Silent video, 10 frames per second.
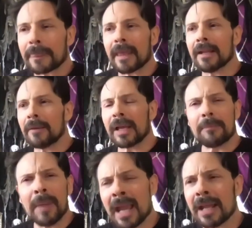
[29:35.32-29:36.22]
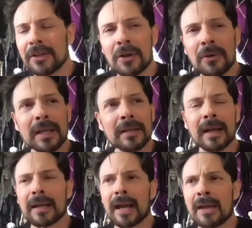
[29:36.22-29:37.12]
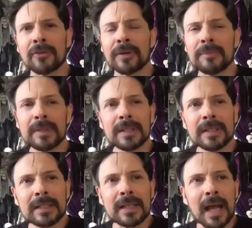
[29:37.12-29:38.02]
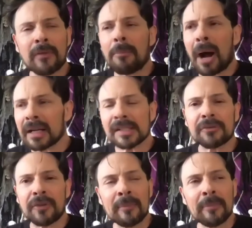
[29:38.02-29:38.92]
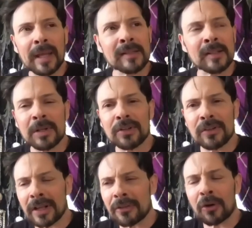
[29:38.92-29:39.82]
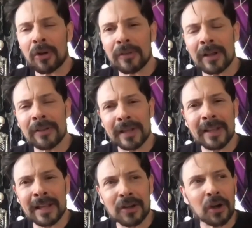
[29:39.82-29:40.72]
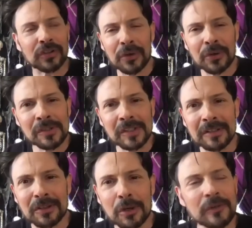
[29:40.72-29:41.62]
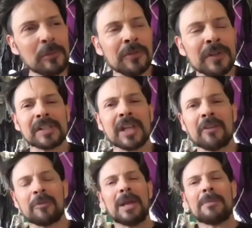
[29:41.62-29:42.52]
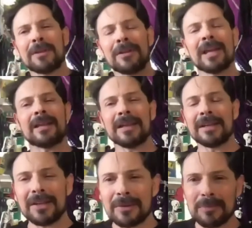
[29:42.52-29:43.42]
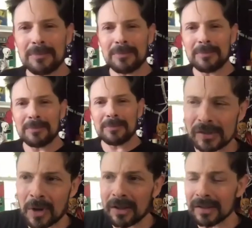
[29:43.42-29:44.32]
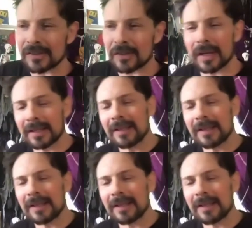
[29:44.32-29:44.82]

And I'm like, man, you know, I have a modest fan base. I mean, they like cartoons and Goofy movie and stuff, but maybe they'll like music as well. And so I